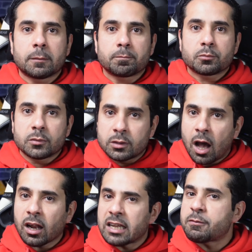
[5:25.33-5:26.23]
not
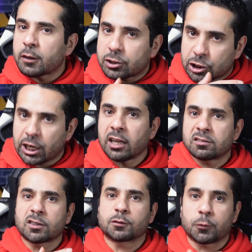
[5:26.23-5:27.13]
leaving chances for